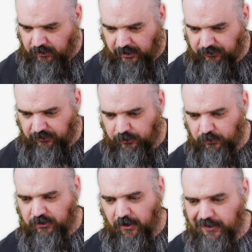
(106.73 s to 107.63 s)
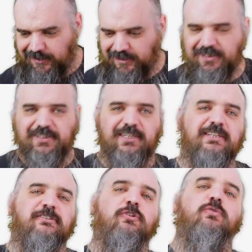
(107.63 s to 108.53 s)
All right, so the next one, targets. This
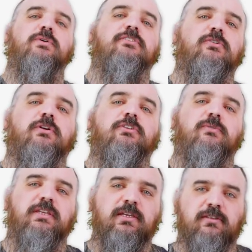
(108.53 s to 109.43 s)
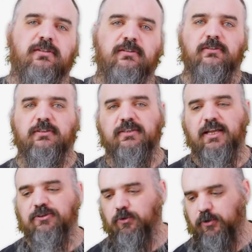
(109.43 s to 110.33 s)
is who is going to get the
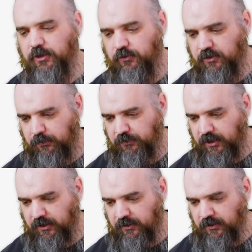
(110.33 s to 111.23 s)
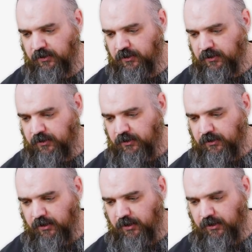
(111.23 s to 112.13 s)
schedule when it goes to update.
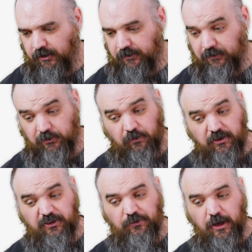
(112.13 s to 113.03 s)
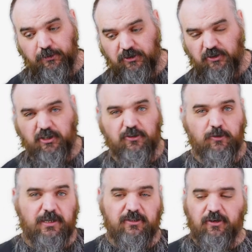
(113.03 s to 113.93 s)
Uh, there's a lot of different options you can
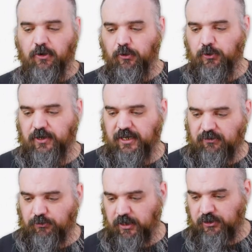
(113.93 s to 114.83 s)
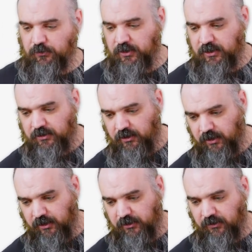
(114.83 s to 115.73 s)
do based on OU and Active Directory,
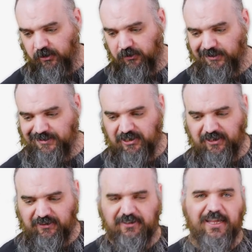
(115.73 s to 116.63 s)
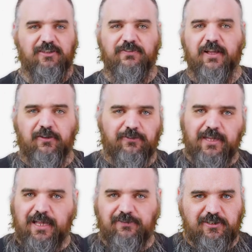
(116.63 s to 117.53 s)
uh, target list. You get text file if
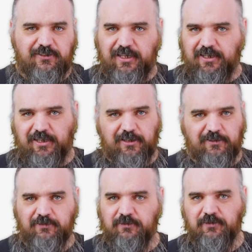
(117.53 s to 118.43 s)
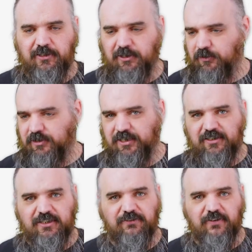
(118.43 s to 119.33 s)
you have just like a you know a
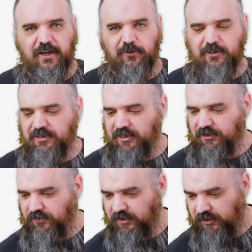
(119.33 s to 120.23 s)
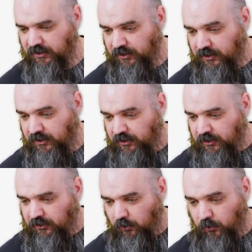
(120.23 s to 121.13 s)
TXT file or a CSV,
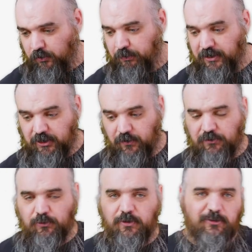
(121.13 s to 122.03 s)
or PDQ inventory.